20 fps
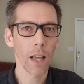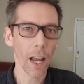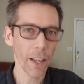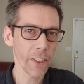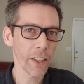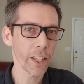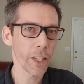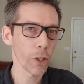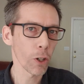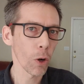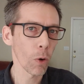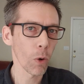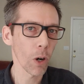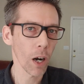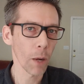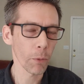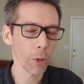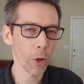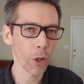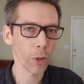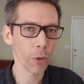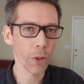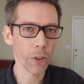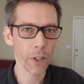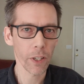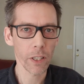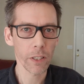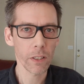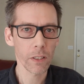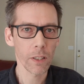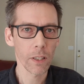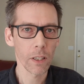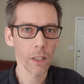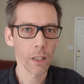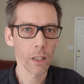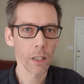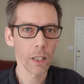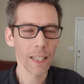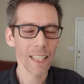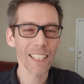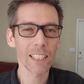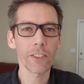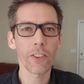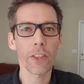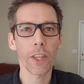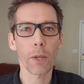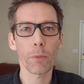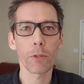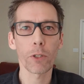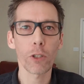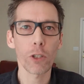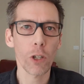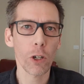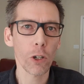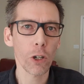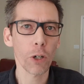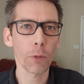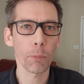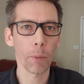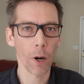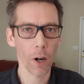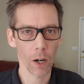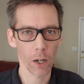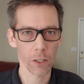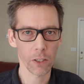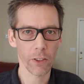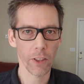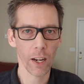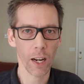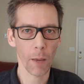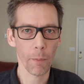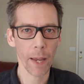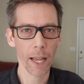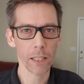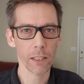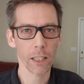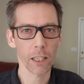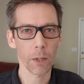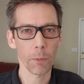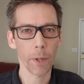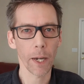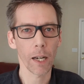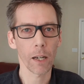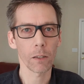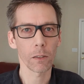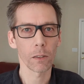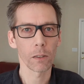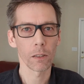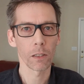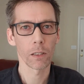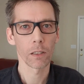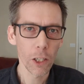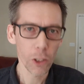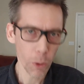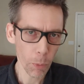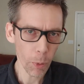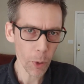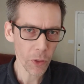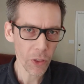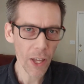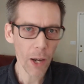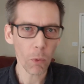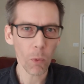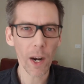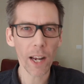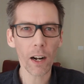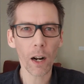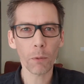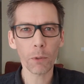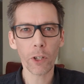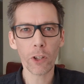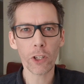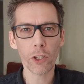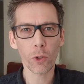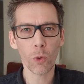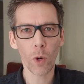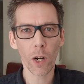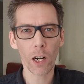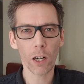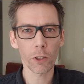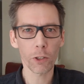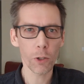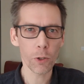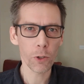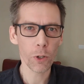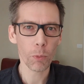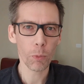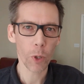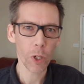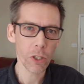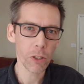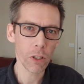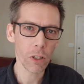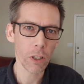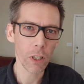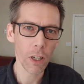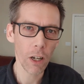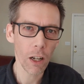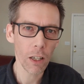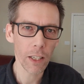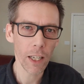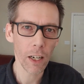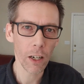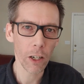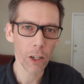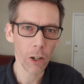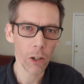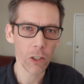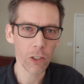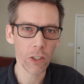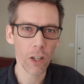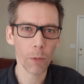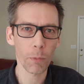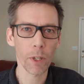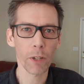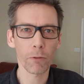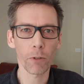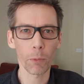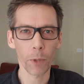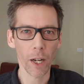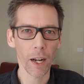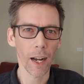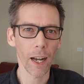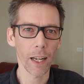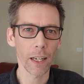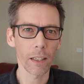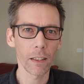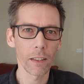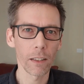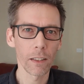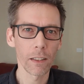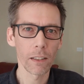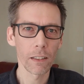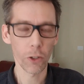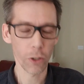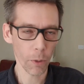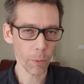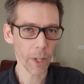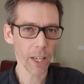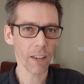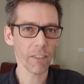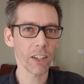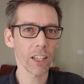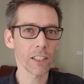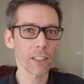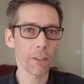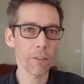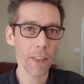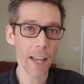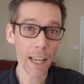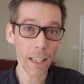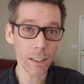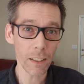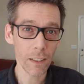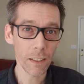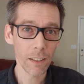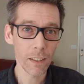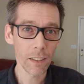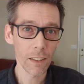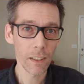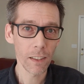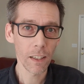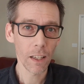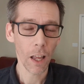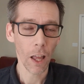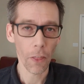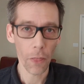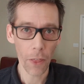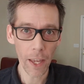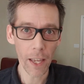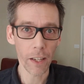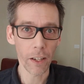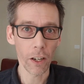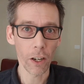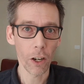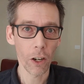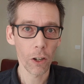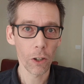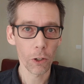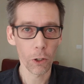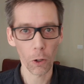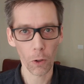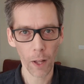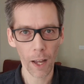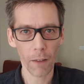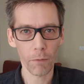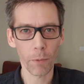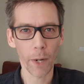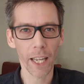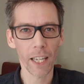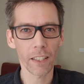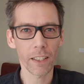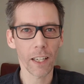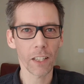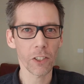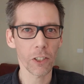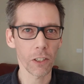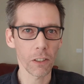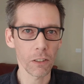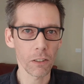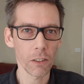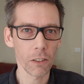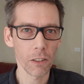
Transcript: I think you know where I'm going with this. It's the absurd parts that I'm asking about. So put that right arm to the square and use your priesthood to call down a curse on me from God. Show me evidence of that, and then you'll have my attention.